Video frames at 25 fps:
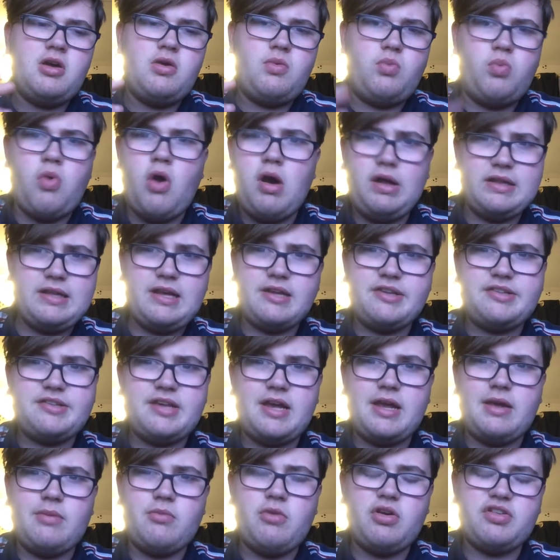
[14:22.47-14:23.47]
what they're
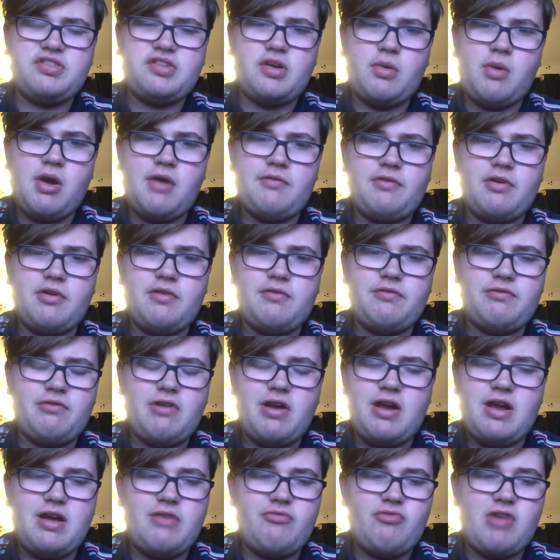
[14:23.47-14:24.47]
saying whatsoever.
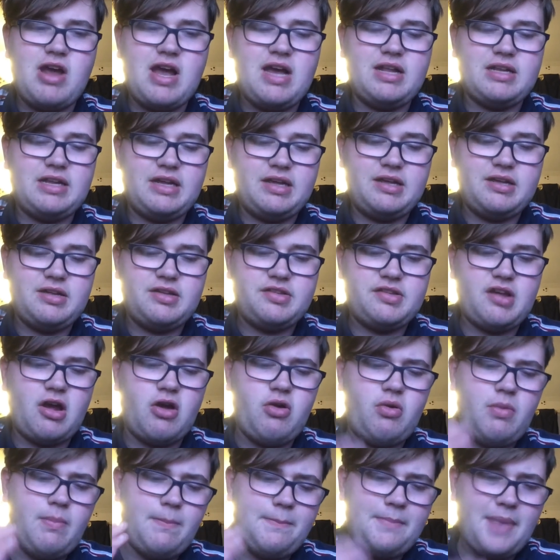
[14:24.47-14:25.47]
Ra rarely.
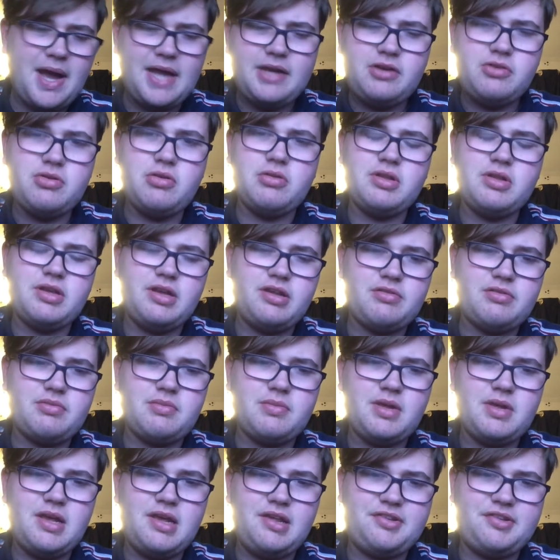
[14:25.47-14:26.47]
So Michael is
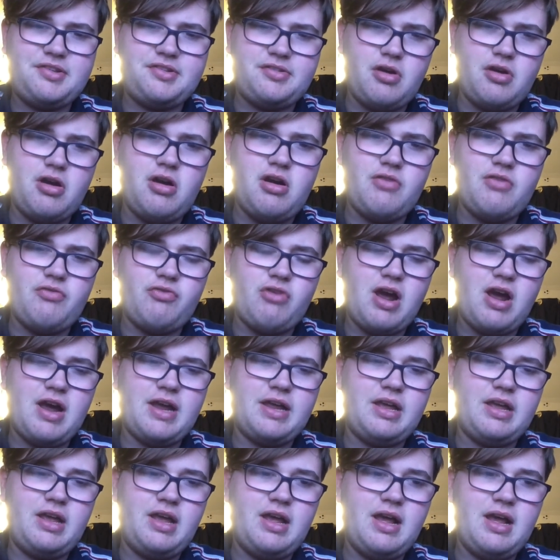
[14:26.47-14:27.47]
is sort of
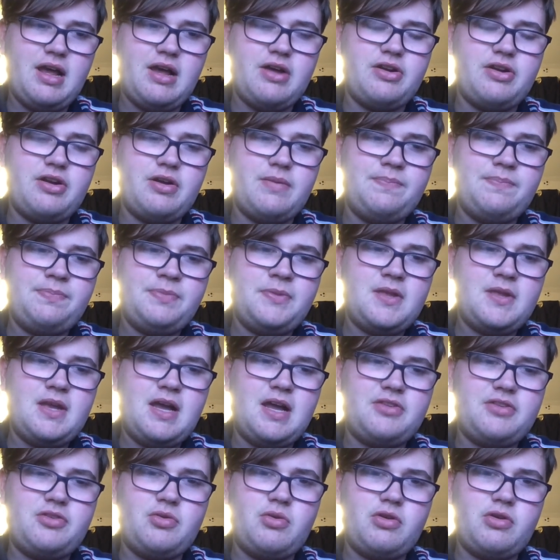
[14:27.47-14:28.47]
right, and uh,
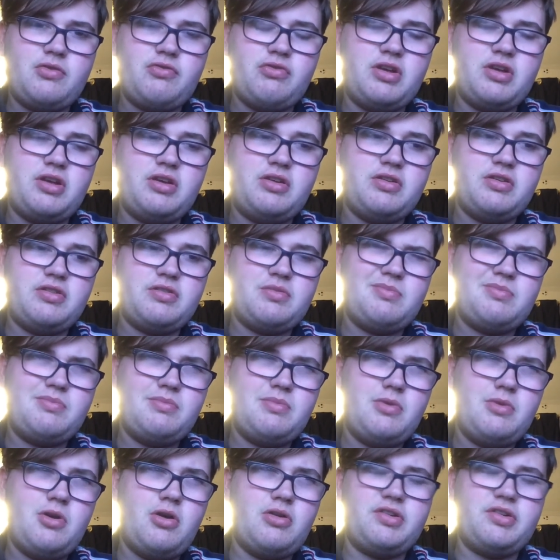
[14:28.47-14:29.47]
I do agree because
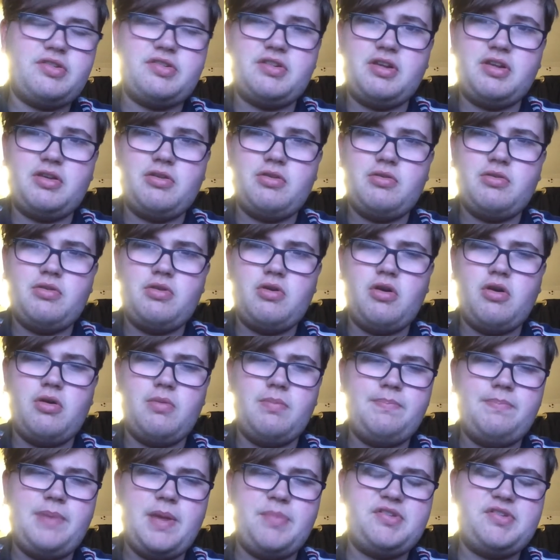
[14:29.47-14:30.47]
honestly,
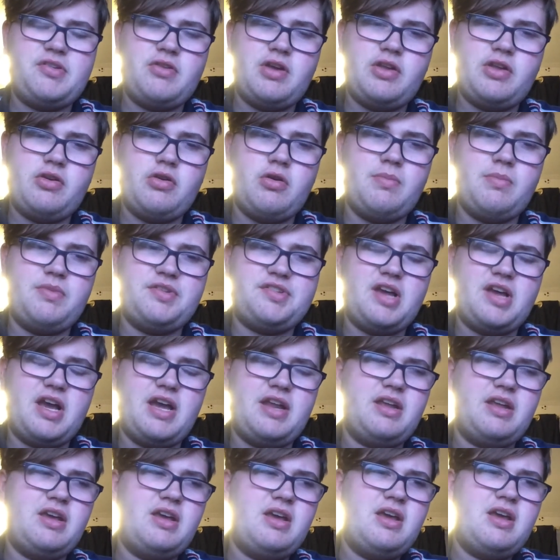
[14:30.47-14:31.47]
BBC Radio
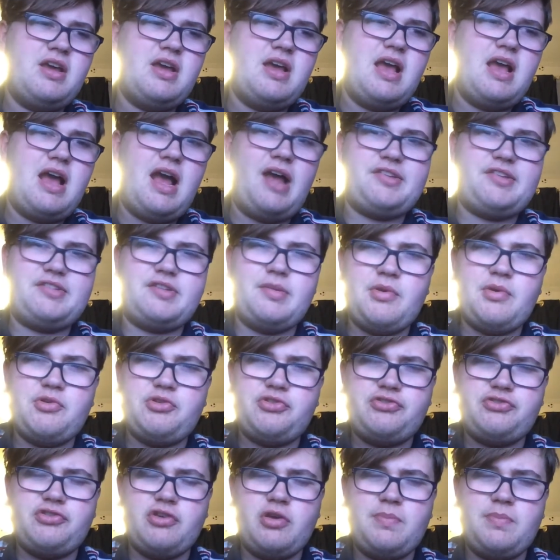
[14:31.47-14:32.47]
Homicide asks the
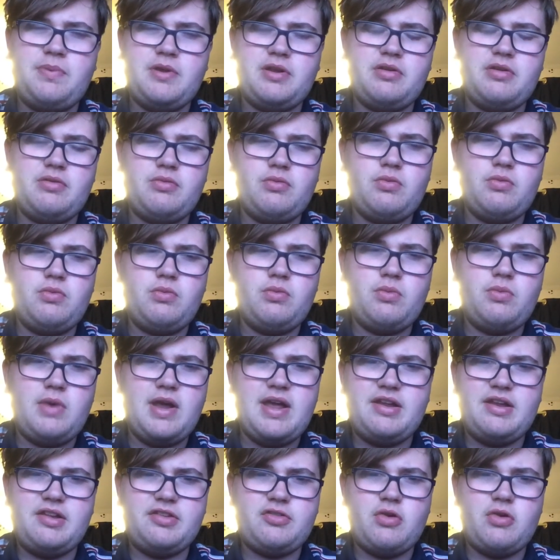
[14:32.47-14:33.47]
most stupid and
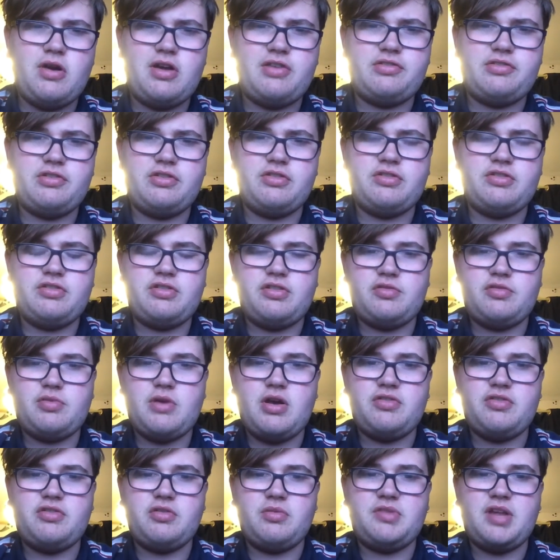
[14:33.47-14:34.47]
weirdest questions as
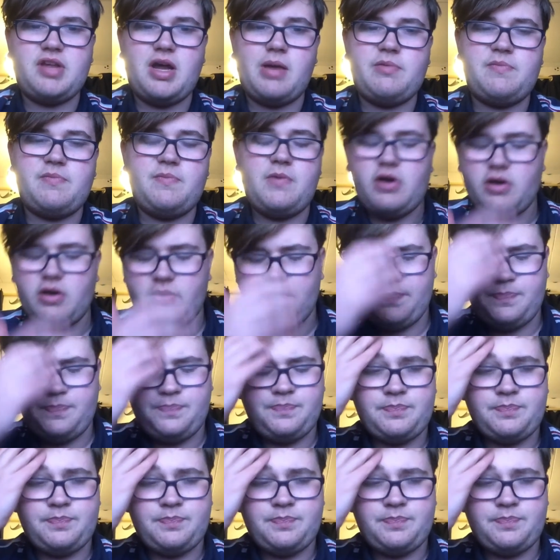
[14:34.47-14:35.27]
well sometimes. But